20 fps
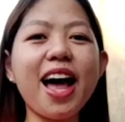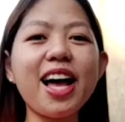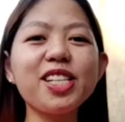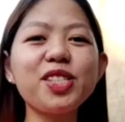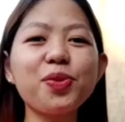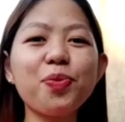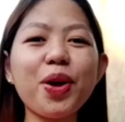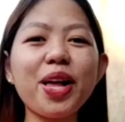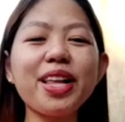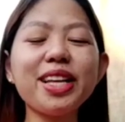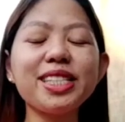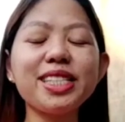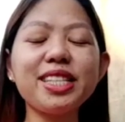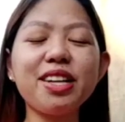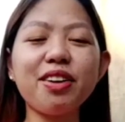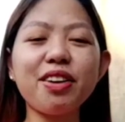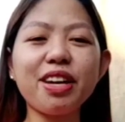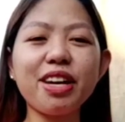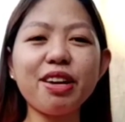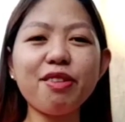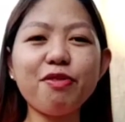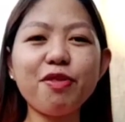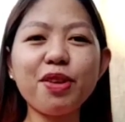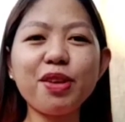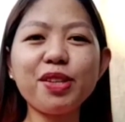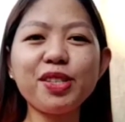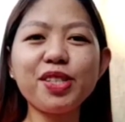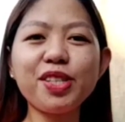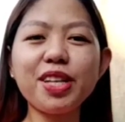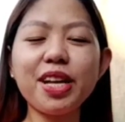as well as their
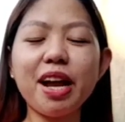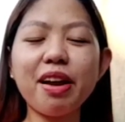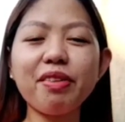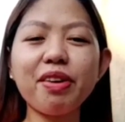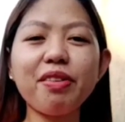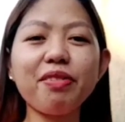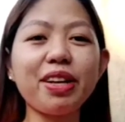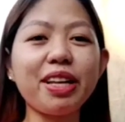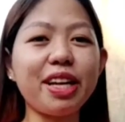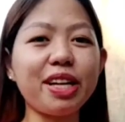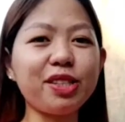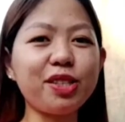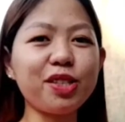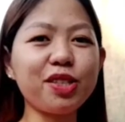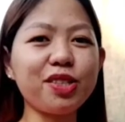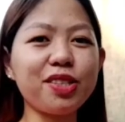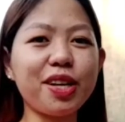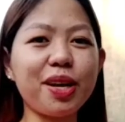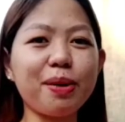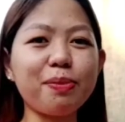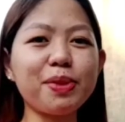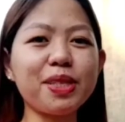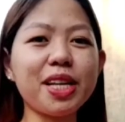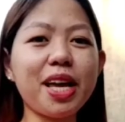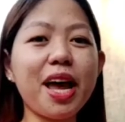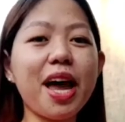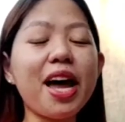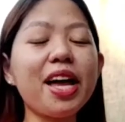evolutionary relationships,